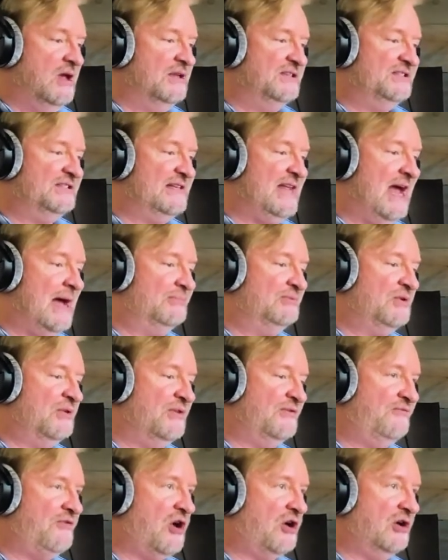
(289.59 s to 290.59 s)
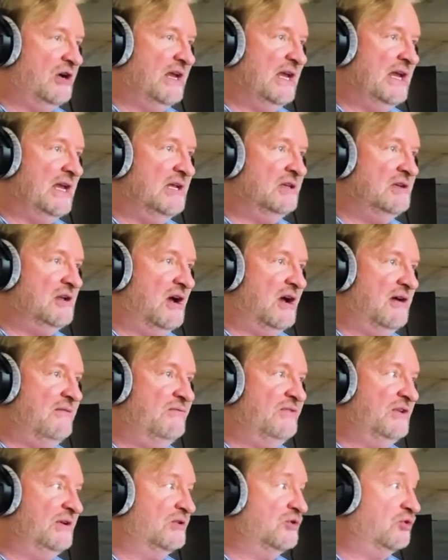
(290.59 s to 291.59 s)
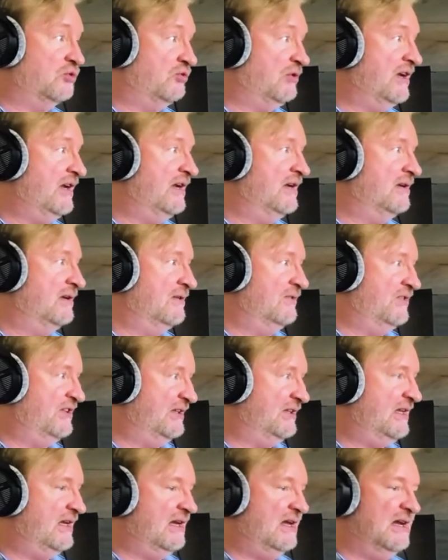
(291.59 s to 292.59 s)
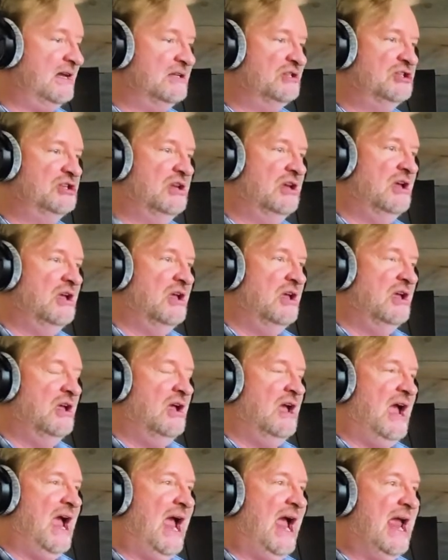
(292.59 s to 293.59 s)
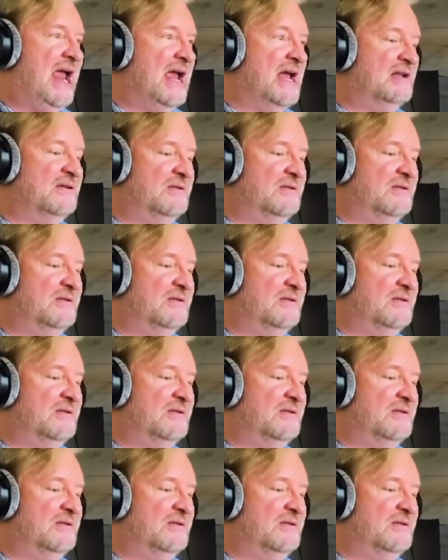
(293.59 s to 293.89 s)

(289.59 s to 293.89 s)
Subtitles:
snapped on the far end of the creek, the ditch. And